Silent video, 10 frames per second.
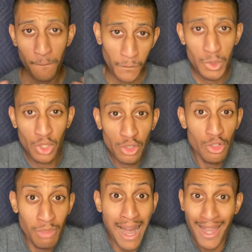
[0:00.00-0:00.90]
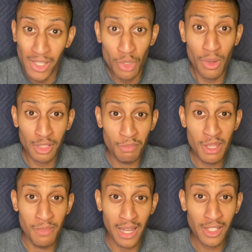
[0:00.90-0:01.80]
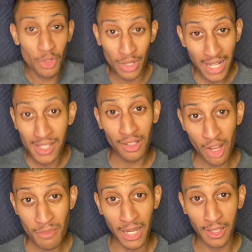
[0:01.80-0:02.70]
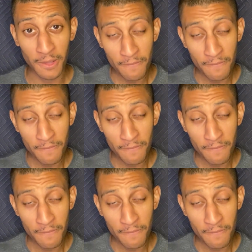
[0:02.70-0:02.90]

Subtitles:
should you buy a USB mic or an XLR mic?